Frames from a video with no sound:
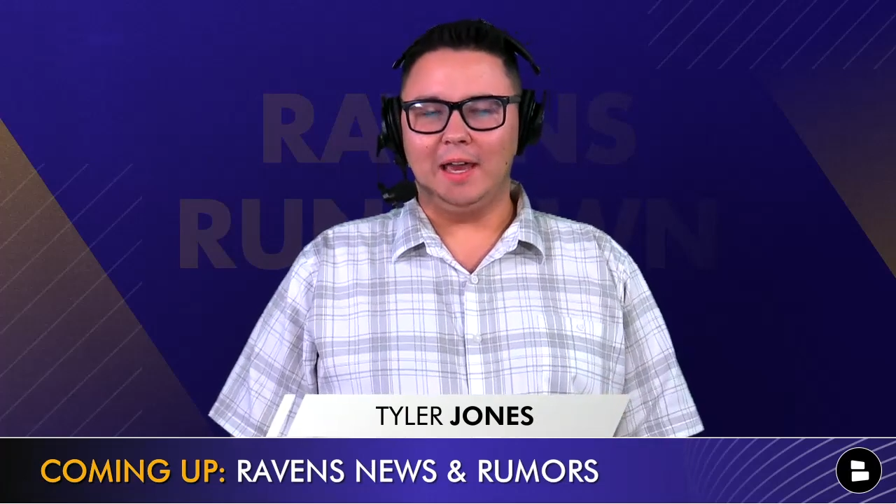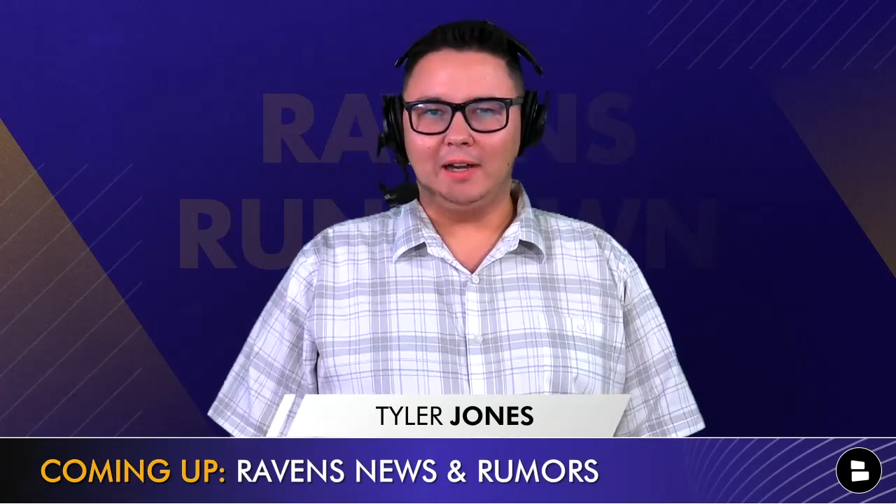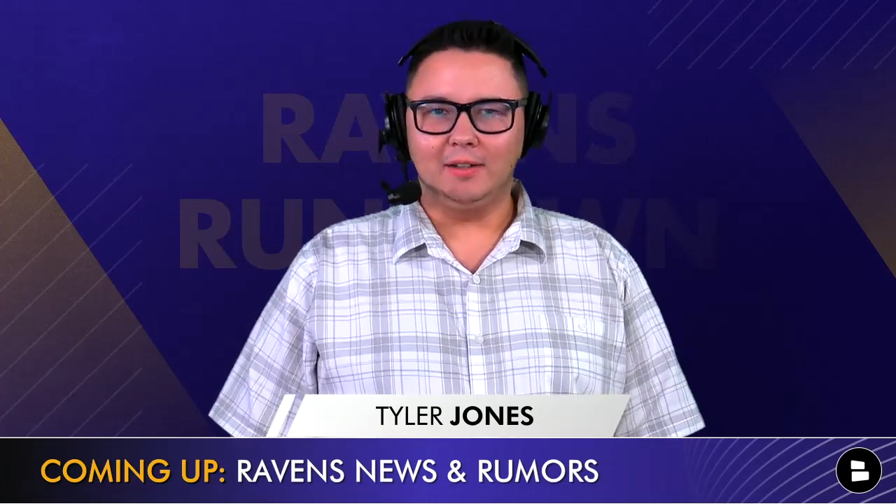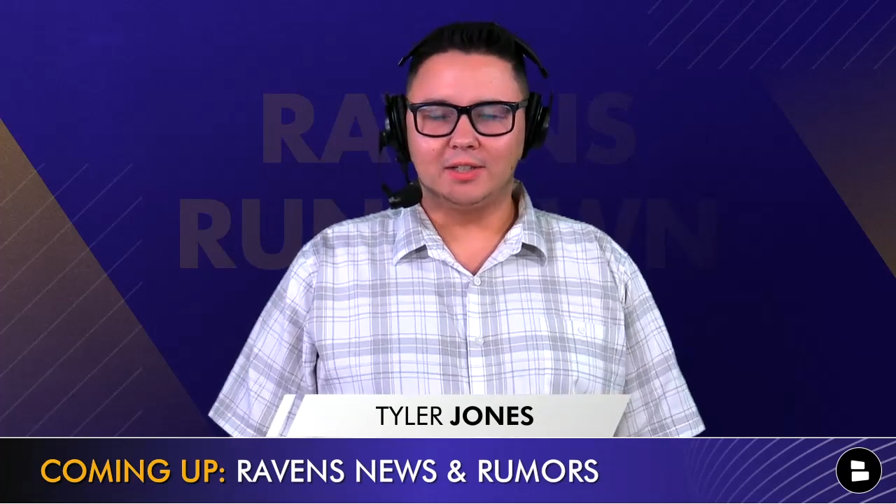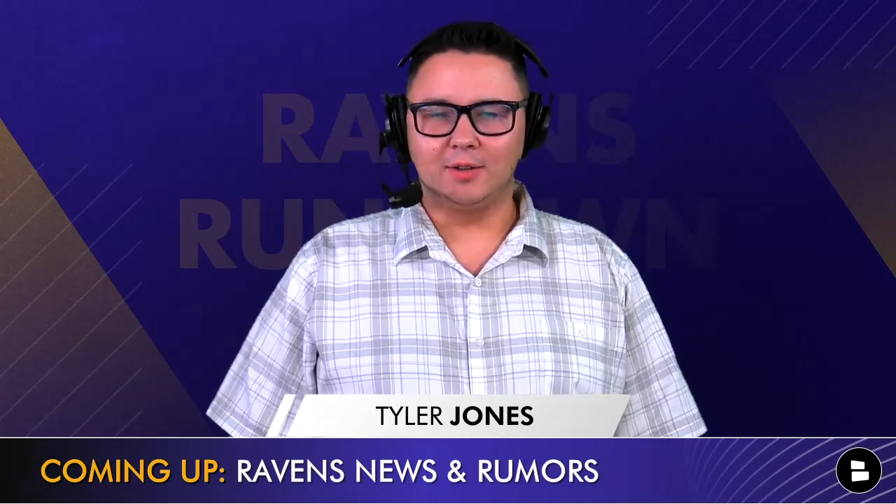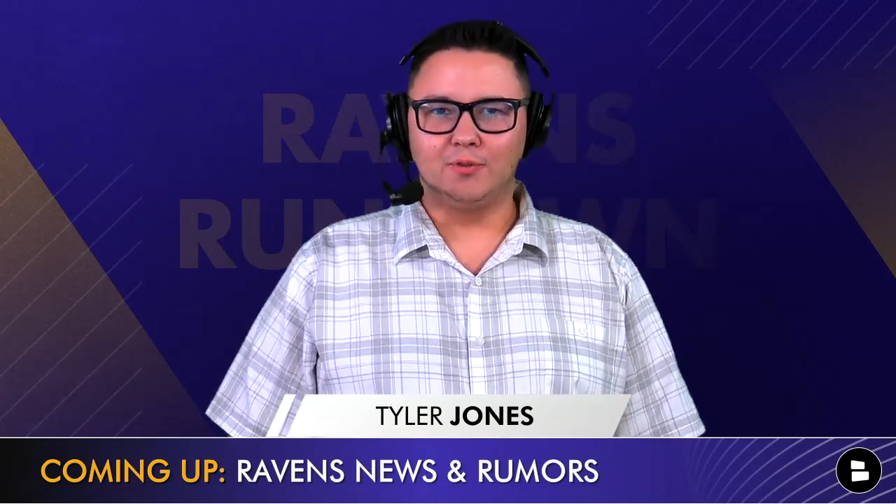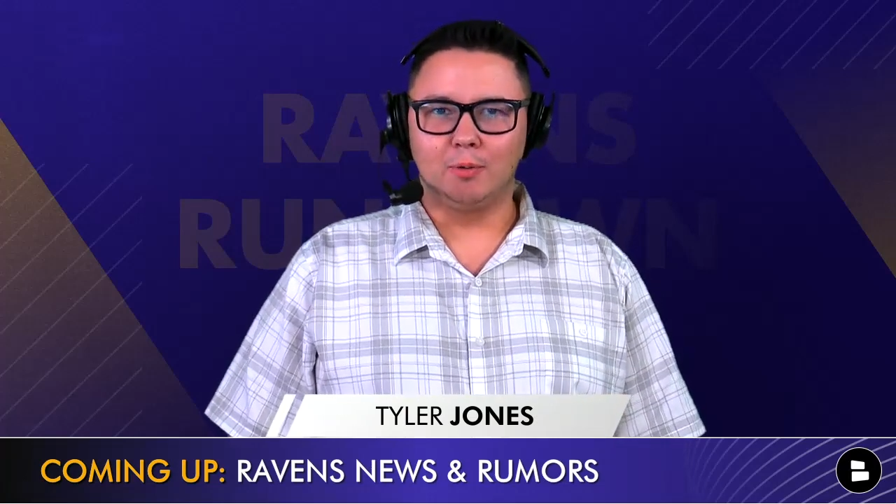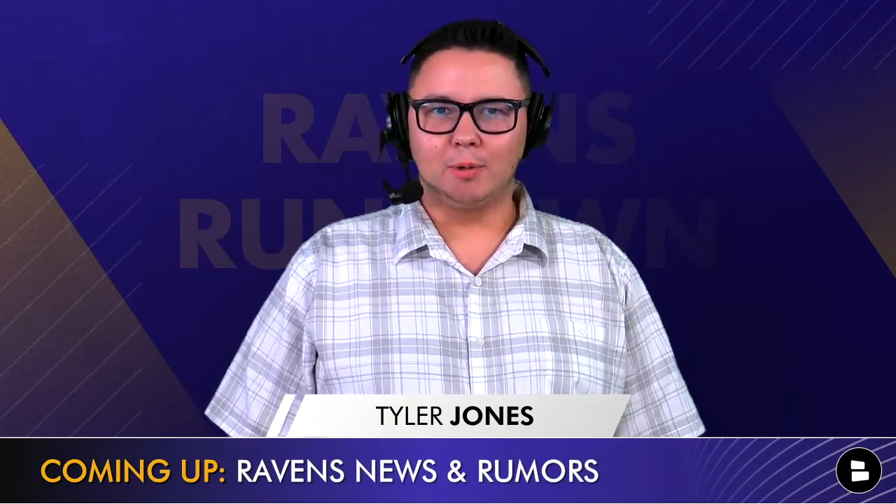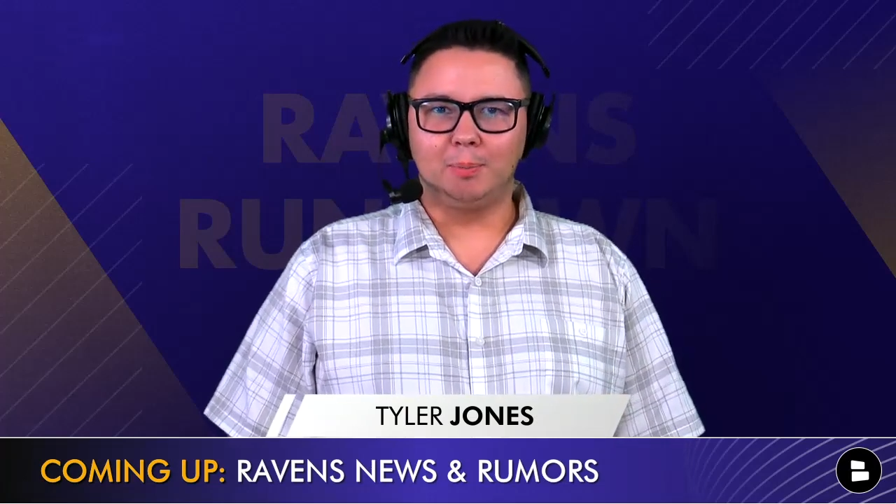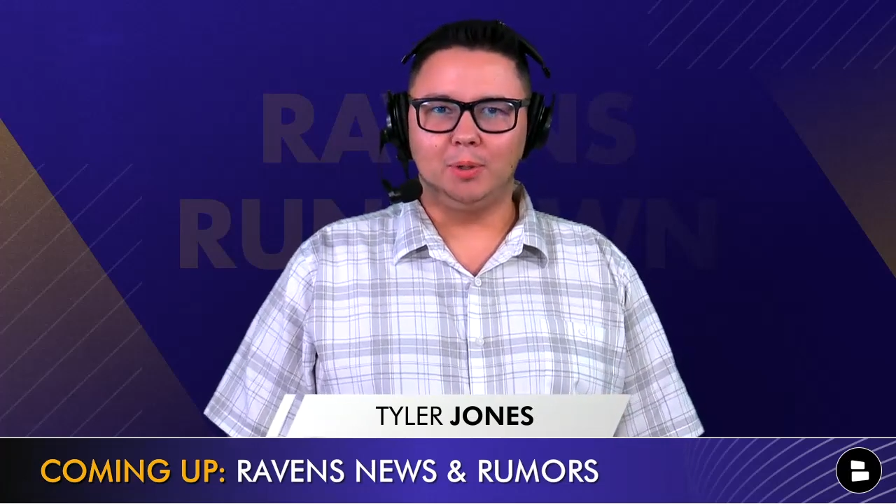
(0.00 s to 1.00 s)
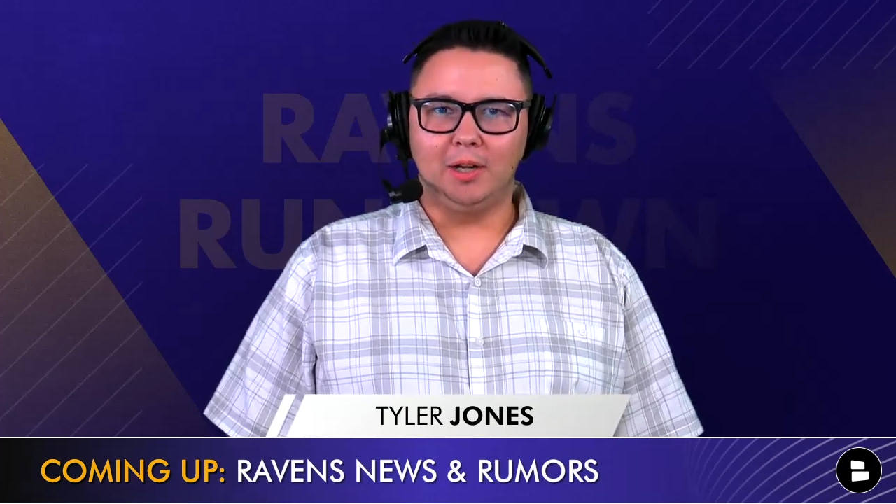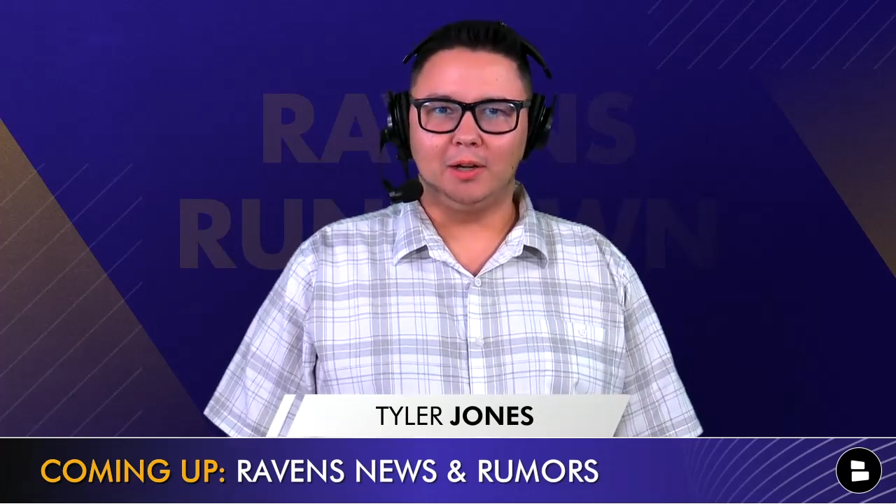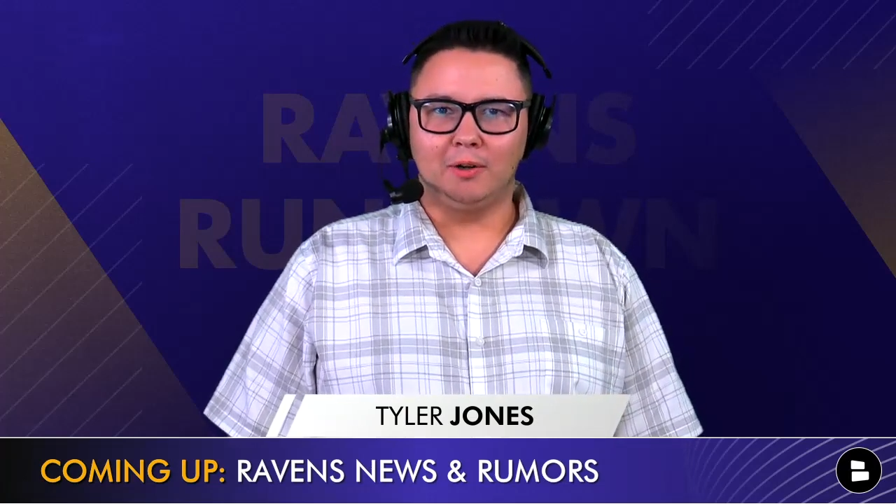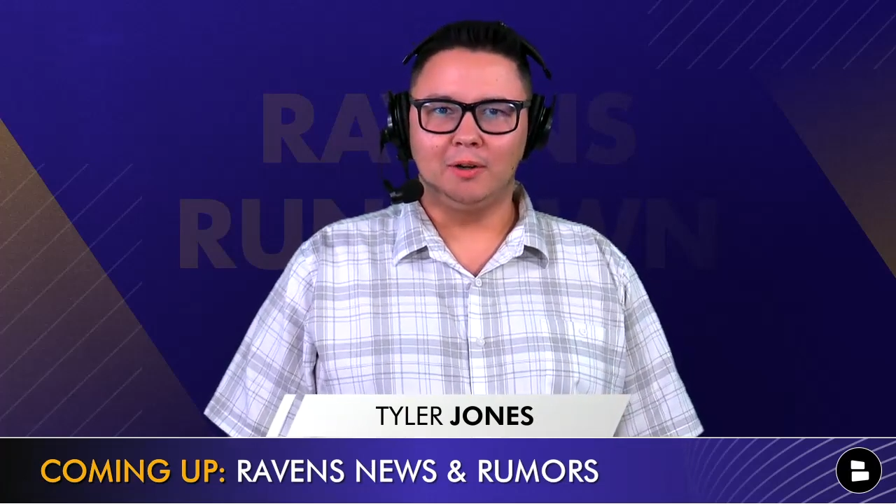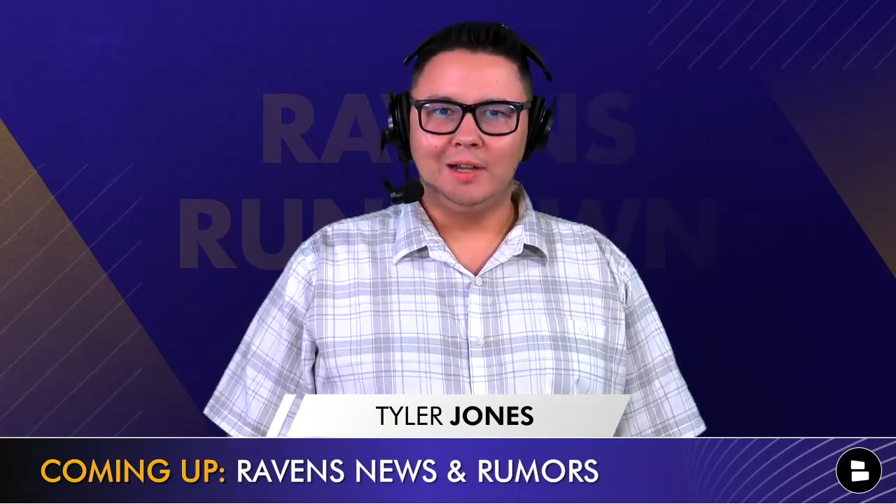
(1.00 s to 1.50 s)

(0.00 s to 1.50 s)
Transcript: analyst and former player